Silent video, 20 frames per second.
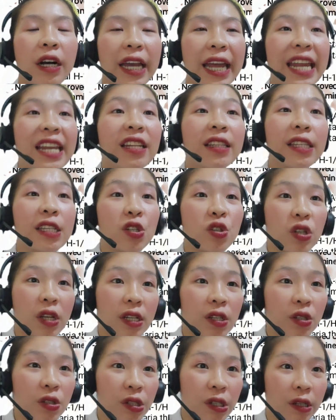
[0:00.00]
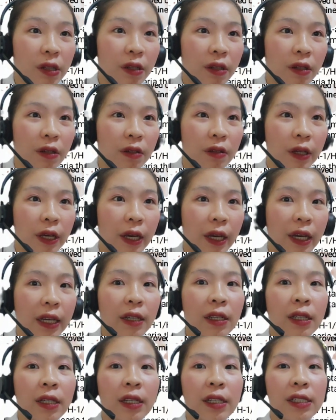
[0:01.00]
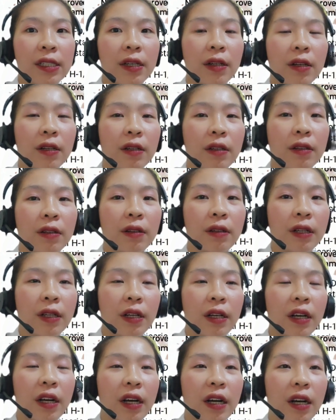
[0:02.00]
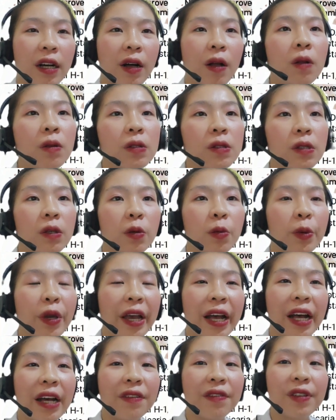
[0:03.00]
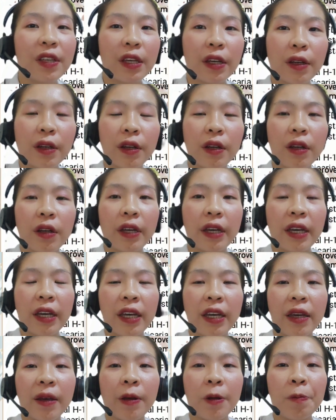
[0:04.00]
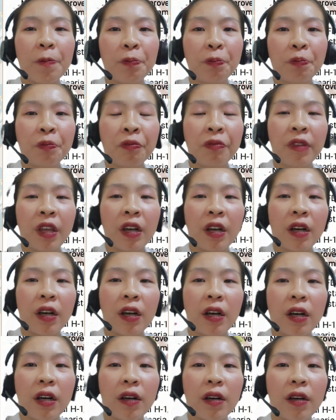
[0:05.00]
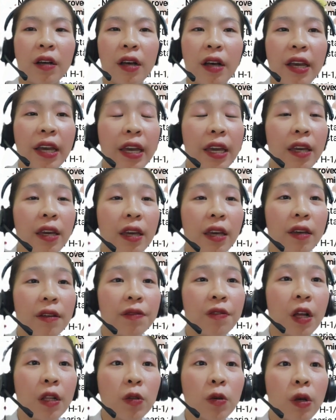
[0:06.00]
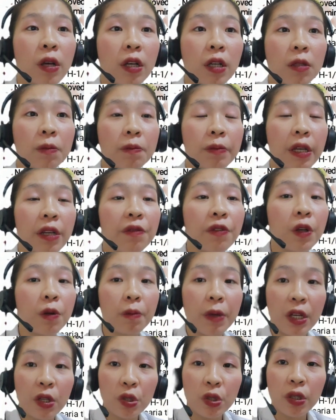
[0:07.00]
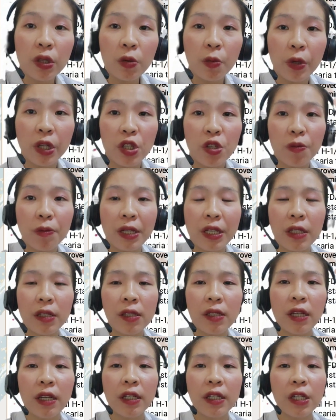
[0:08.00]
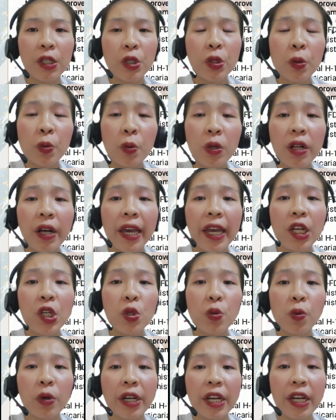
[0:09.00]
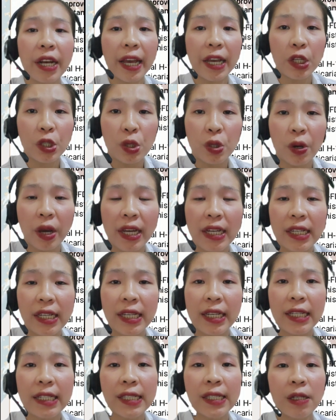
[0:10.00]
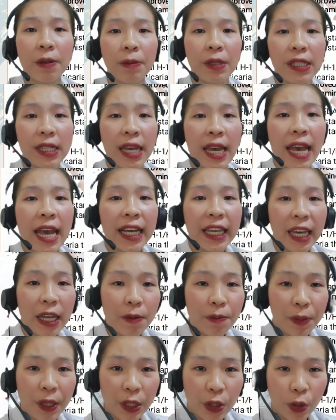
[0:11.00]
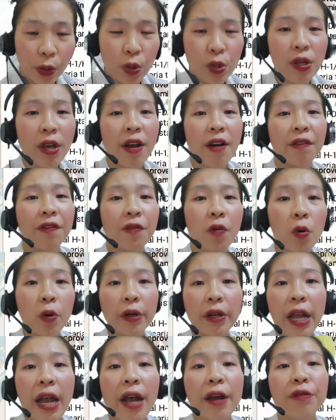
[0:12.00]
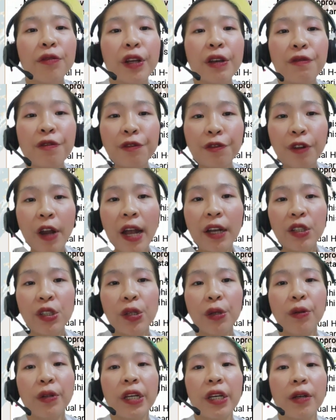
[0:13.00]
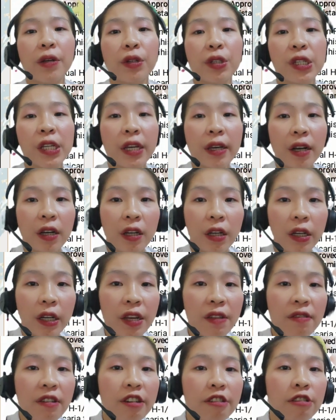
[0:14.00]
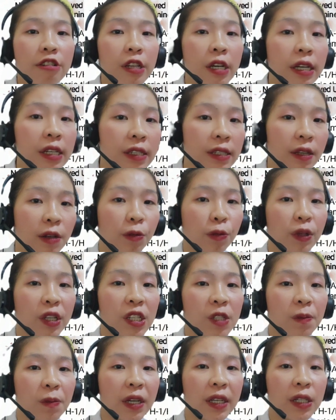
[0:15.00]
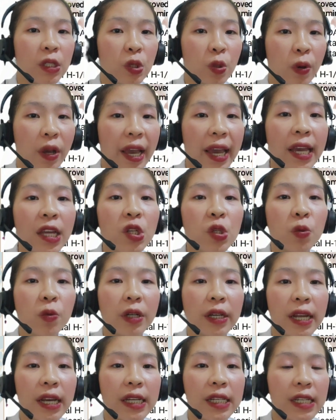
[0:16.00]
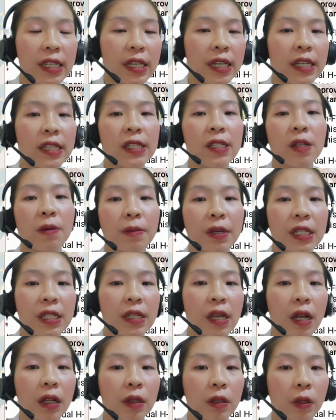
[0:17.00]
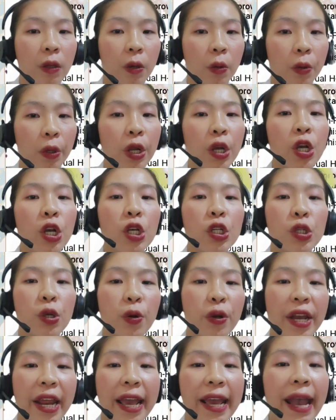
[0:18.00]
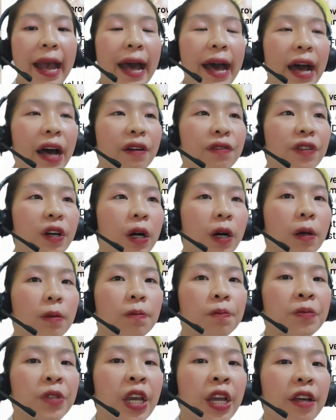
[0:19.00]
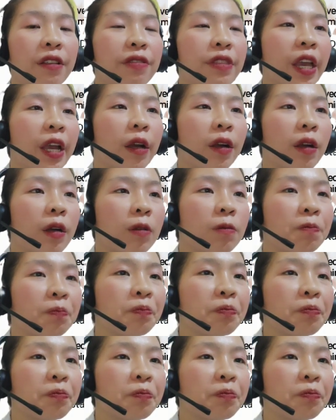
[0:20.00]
indigestion. Okay, so also we have here a a follow-up information, which means that the dual H1 and H2 antihistamines can be used for refractory urticaria that doesn't respond to H1 antihistamines alone. So they have um, their